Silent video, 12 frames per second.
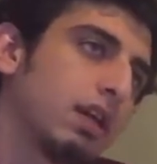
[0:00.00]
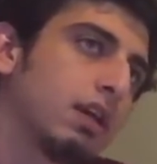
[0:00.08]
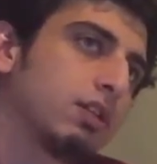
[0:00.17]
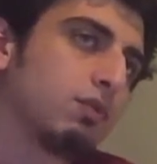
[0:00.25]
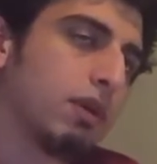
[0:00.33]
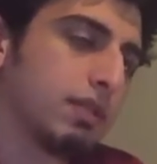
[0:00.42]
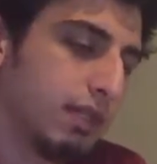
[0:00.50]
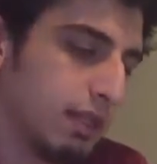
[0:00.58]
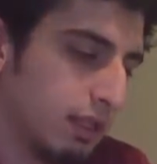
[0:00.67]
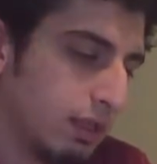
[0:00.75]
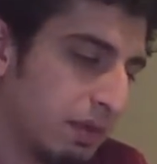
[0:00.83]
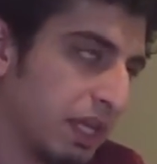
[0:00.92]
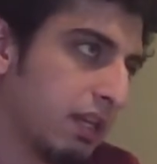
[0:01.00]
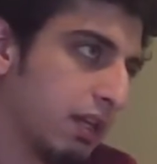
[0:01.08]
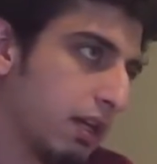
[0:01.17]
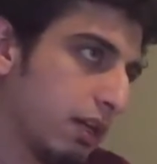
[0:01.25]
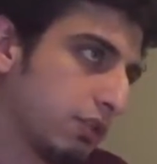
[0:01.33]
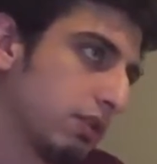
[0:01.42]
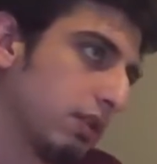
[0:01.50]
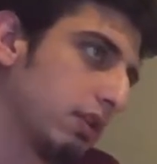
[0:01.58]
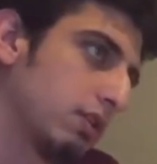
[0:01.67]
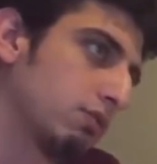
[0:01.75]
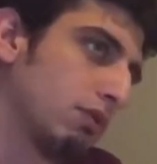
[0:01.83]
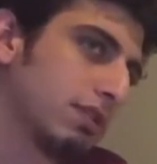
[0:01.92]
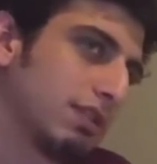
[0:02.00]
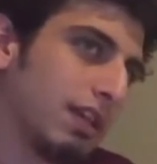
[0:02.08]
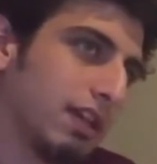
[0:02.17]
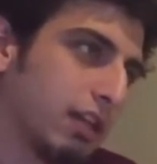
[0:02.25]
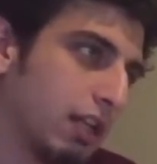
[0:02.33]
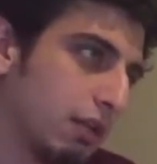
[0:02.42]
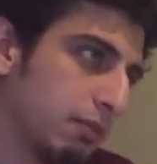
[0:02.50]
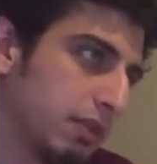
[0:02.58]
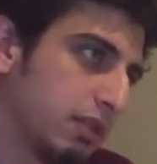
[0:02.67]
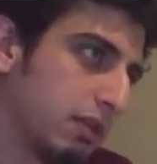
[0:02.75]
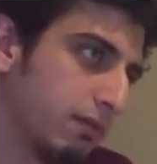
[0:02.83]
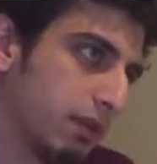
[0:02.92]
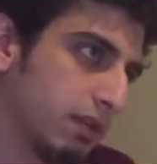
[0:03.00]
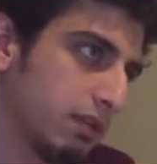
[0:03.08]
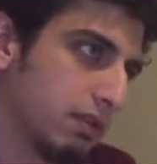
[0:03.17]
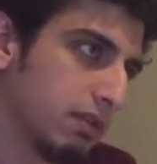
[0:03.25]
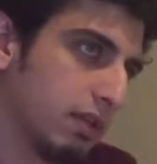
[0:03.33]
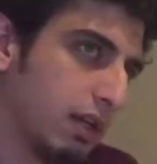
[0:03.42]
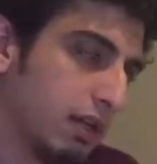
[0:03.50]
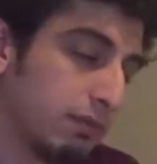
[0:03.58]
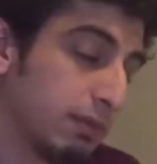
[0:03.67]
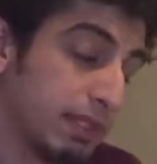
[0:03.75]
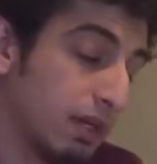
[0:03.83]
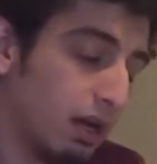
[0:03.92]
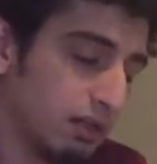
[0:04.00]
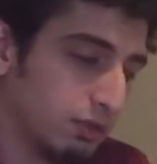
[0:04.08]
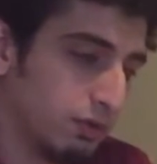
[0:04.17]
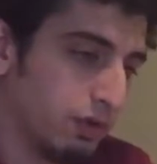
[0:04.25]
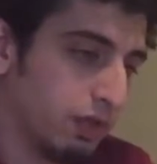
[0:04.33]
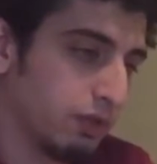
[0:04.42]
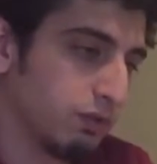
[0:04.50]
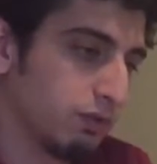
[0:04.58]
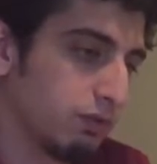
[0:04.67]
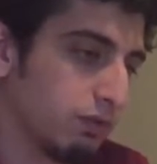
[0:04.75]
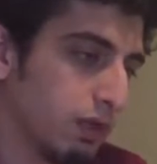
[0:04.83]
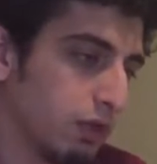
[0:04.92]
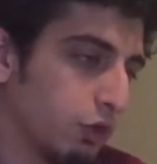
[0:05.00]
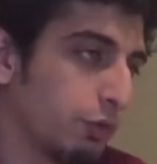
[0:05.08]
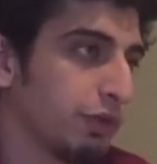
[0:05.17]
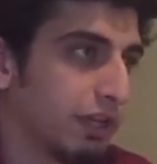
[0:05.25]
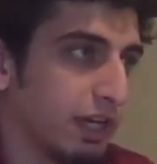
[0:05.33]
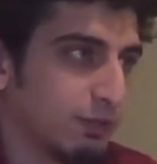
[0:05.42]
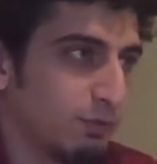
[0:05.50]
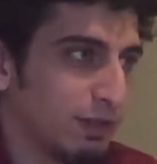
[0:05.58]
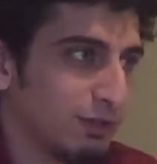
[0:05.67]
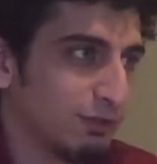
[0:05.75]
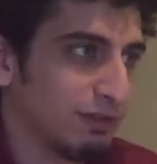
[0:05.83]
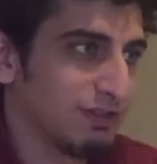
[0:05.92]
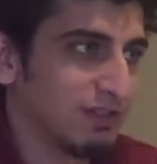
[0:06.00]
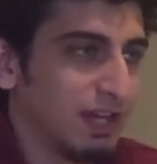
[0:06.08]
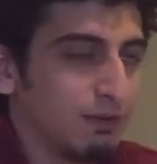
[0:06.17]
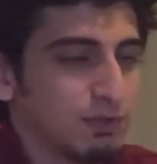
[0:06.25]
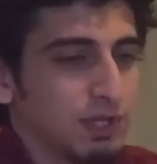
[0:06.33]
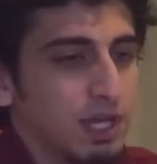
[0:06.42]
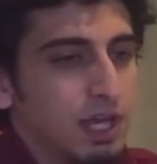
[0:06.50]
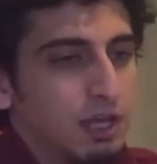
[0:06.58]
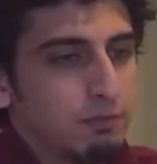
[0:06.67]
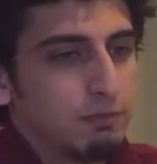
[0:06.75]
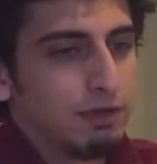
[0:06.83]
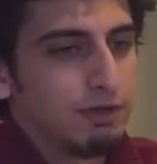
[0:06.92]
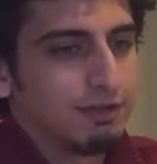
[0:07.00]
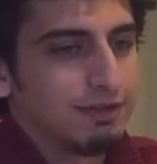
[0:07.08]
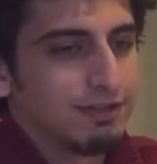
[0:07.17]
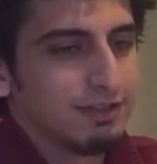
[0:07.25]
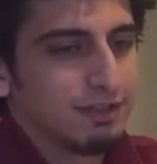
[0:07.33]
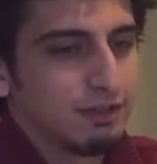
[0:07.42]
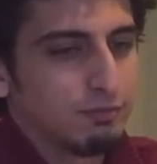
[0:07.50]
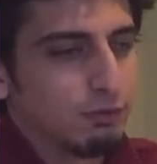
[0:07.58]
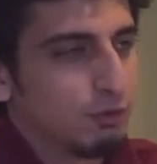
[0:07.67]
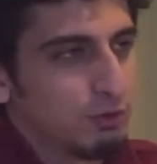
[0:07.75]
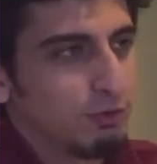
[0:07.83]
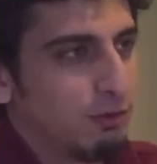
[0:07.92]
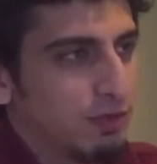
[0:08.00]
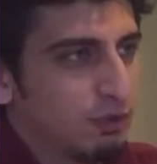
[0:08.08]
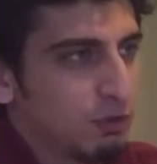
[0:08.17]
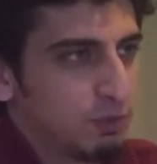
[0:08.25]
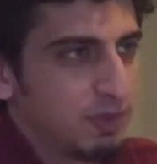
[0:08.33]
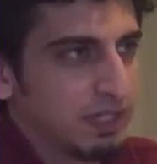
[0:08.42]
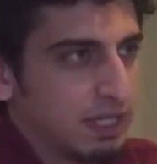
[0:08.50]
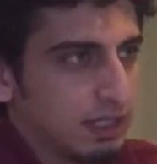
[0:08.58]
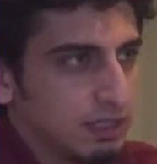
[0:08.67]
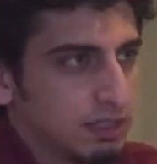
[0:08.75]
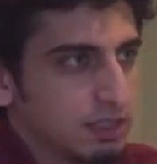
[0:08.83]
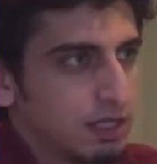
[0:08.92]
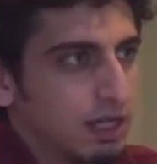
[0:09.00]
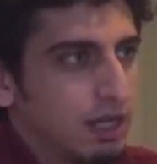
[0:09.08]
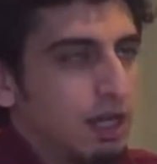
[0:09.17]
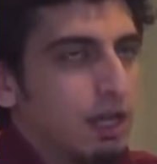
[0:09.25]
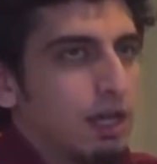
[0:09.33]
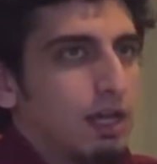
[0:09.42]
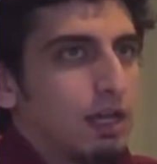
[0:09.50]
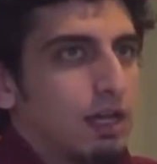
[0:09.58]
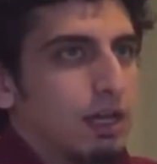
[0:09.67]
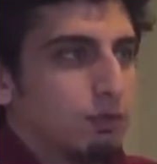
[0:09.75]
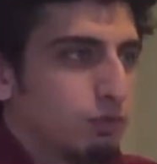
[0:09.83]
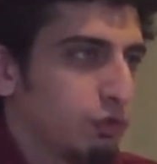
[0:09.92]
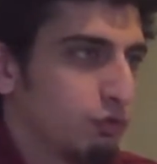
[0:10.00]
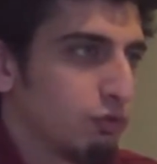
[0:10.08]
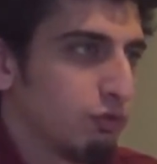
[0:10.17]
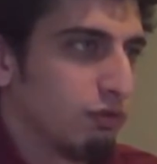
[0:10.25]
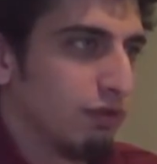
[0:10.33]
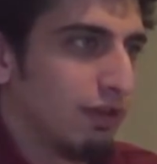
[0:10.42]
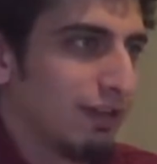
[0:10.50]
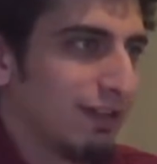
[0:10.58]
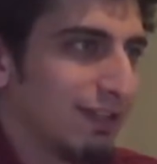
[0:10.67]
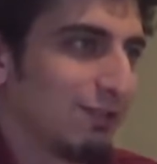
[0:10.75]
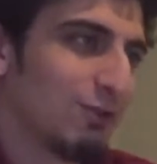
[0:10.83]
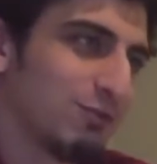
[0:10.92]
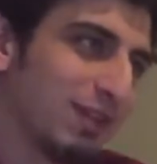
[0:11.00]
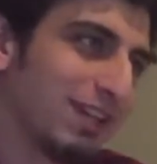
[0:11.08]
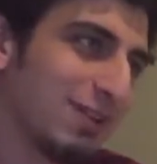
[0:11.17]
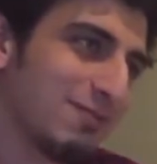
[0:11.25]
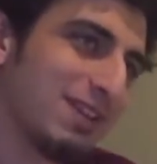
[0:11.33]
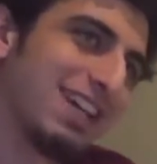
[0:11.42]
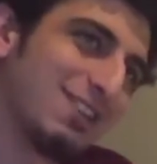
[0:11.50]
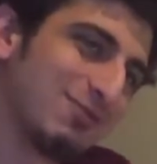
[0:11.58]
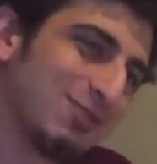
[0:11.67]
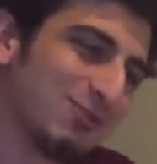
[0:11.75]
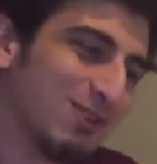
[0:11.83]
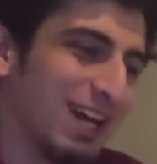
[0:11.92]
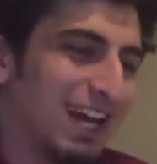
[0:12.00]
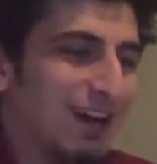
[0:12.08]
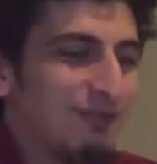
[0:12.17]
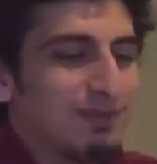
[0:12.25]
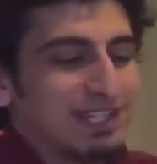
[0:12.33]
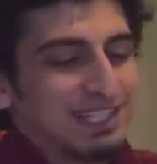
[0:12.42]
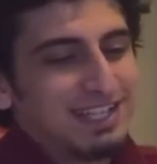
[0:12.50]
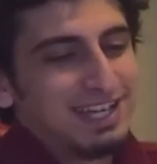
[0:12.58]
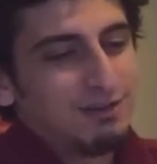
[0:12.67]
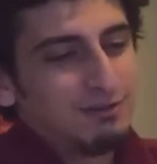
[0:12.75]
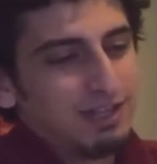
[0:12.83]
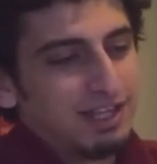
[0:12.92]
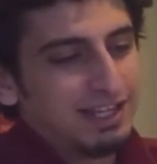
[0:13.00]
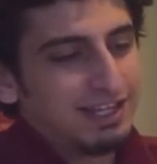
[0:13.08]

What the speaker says: Yeah, it was in the beginning actually. It was a little bit different, a little bit hard, to communicate with the Turkish Scouts, because they don't speak English, and we do, and they don't speak Arabic, and we do. But now,